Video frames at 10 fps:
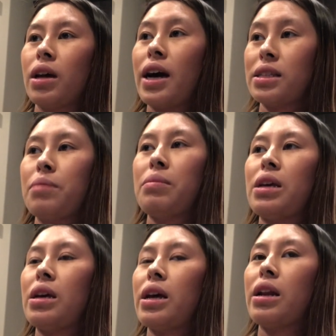cuts of
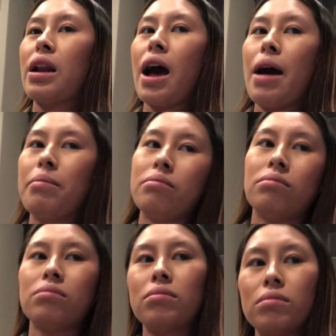meat, and
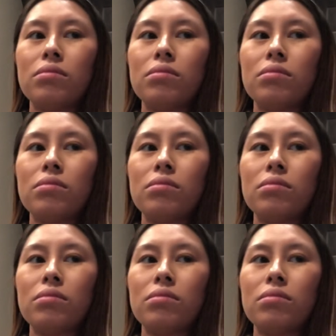I'm